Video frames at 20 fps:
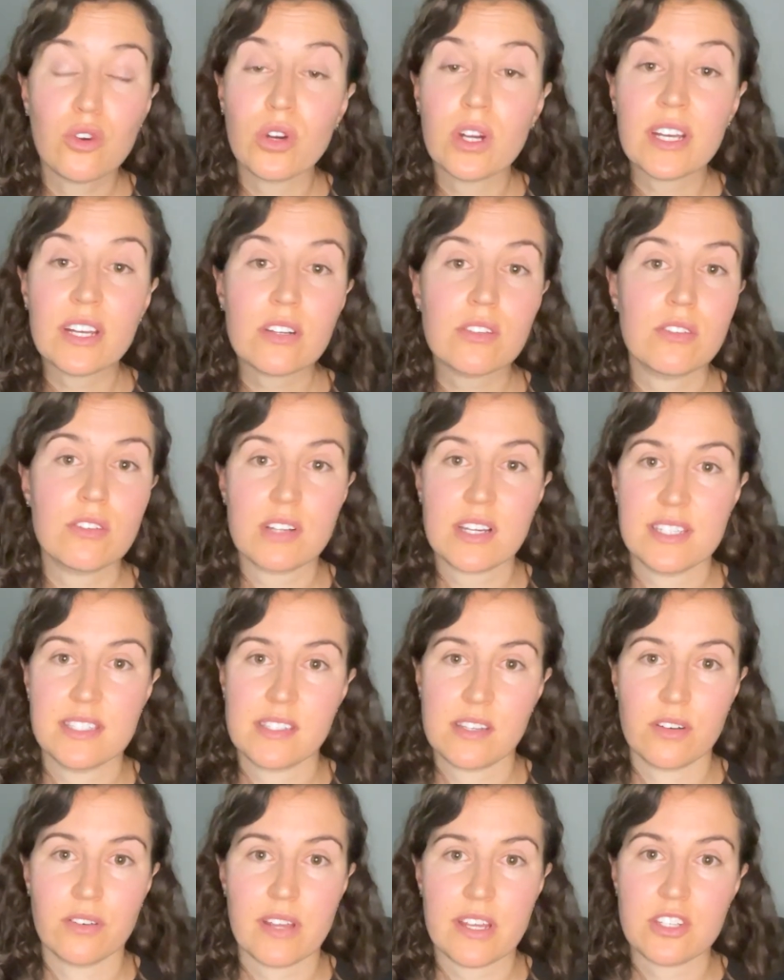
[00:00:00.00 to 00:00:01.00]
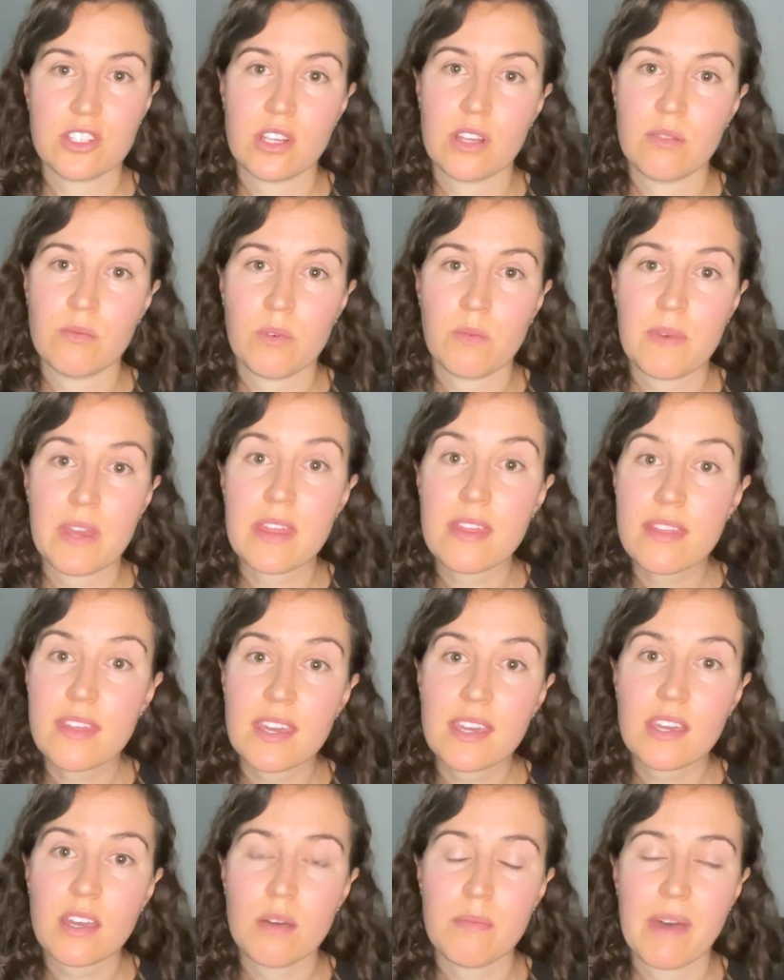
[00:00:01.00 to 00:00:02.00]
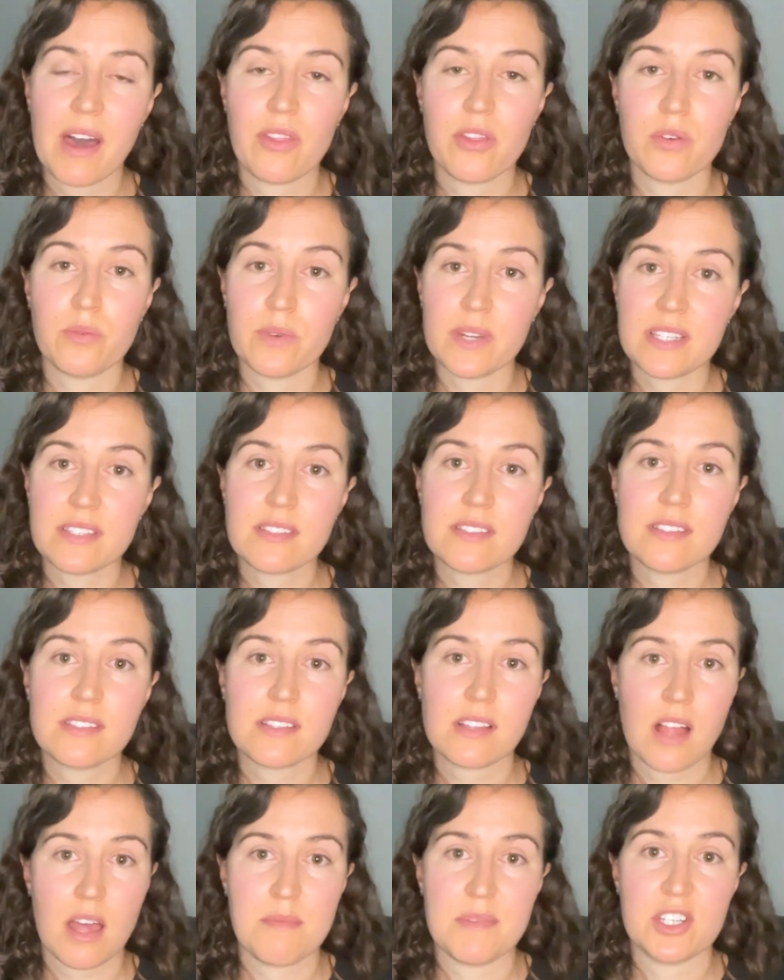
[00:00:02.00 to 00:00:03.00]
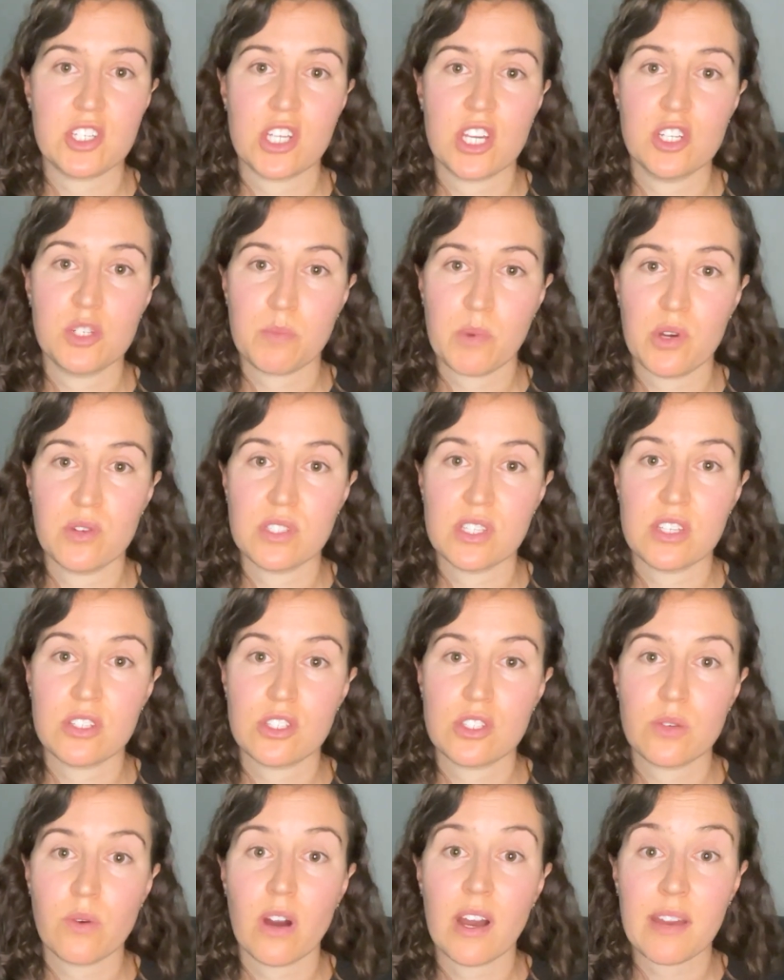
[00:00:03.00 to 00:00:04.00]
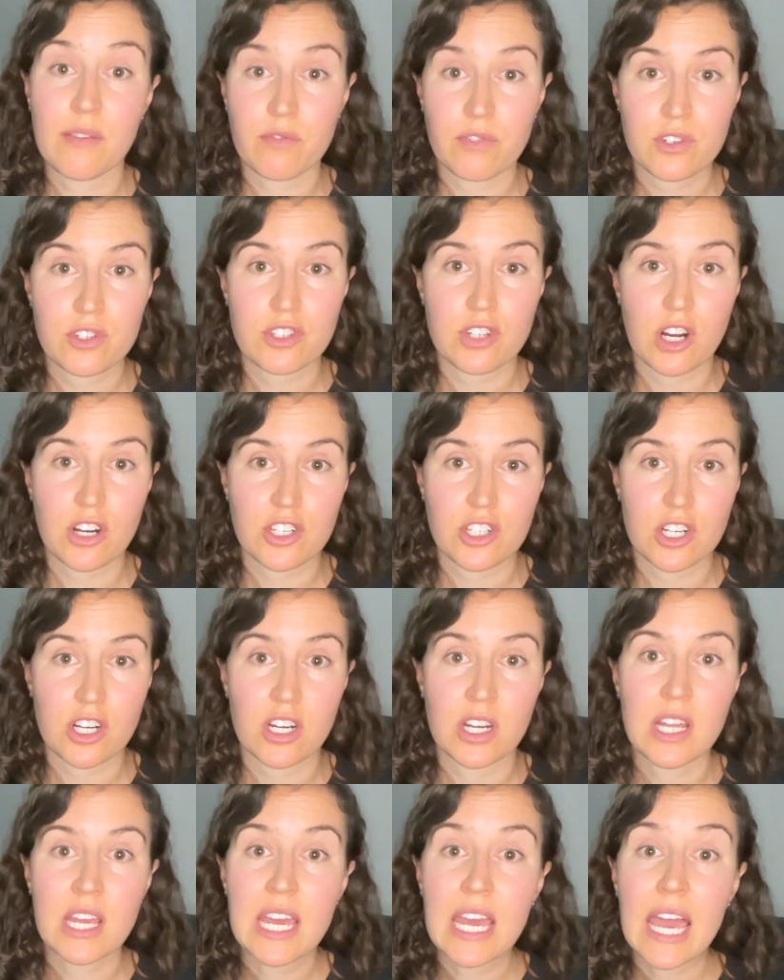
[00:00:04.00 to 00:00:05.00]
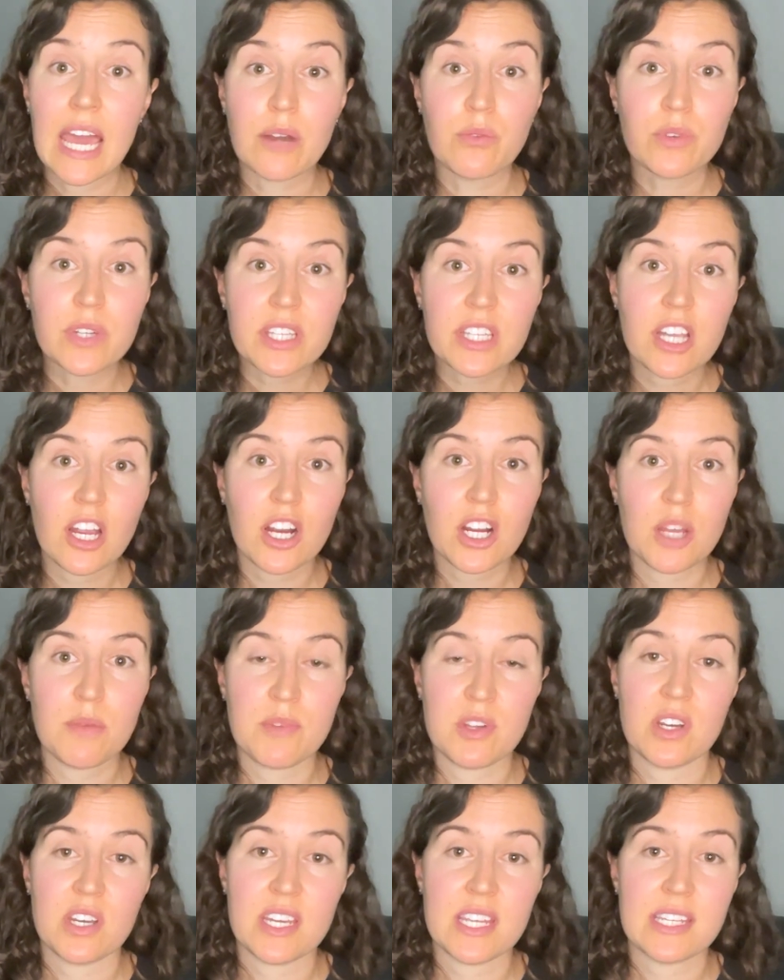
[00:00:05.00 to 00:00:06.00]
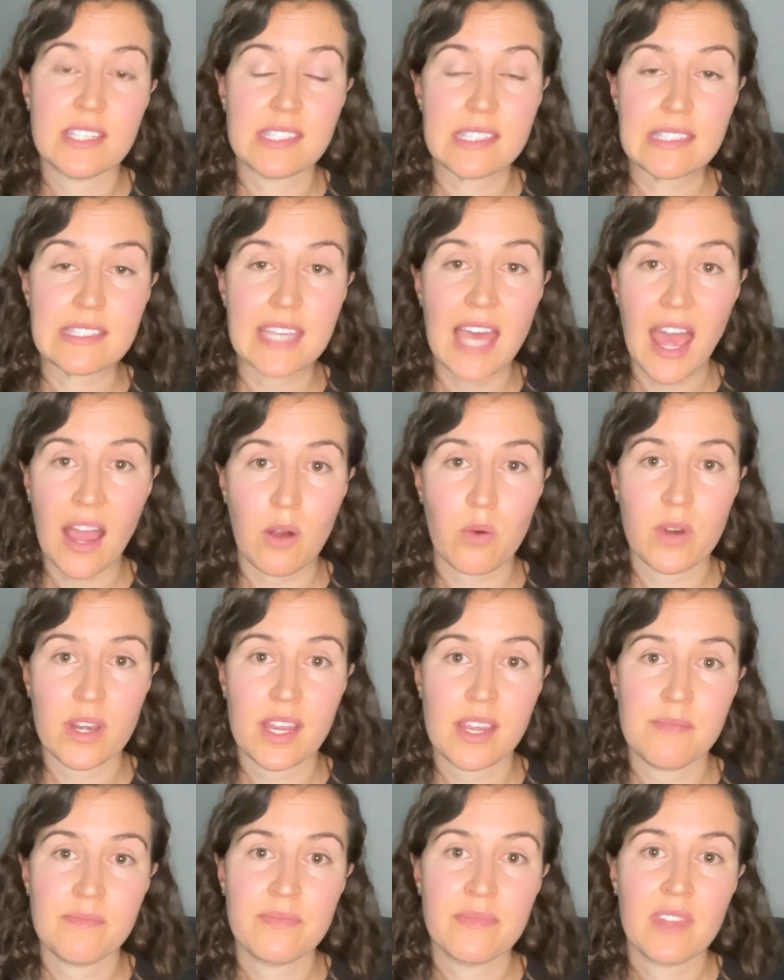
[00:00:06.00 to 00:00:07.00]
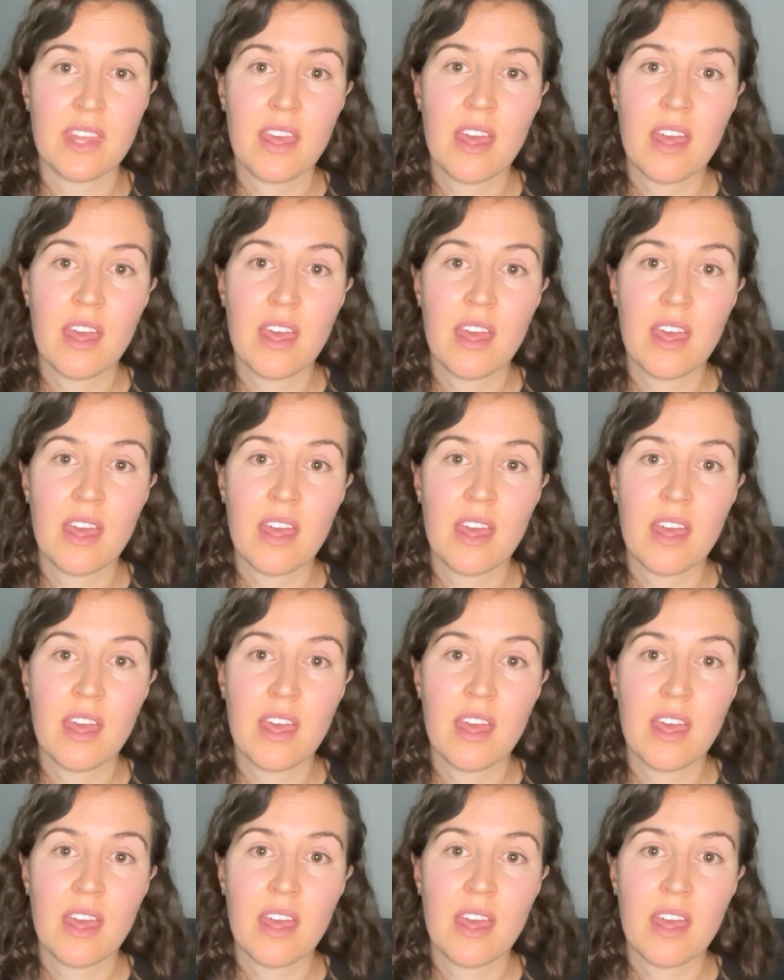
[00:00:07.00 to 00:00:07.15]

critical consideration when we think about the risks climate change poses to our infrastructure and really our communities is equity.